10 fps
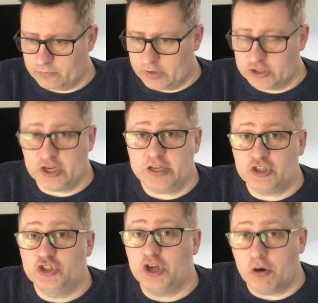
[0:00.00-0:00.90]
she has
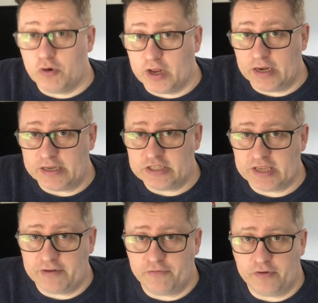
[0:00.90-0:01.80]
jokingly
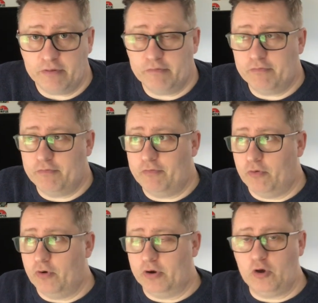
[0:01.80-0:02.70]
said
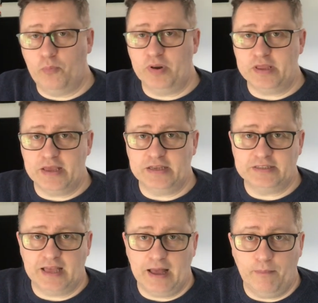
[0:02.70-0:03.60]
for a couple of years
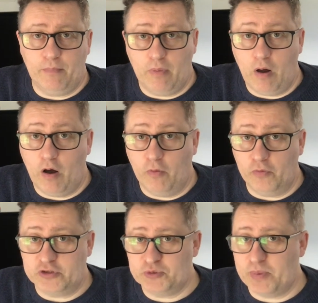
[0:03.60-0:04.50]
that I'm on the
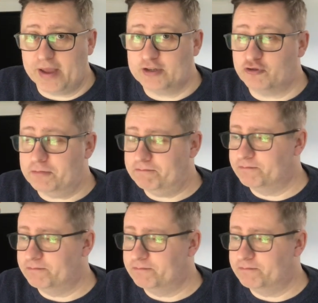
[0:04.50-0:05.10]
spectrum.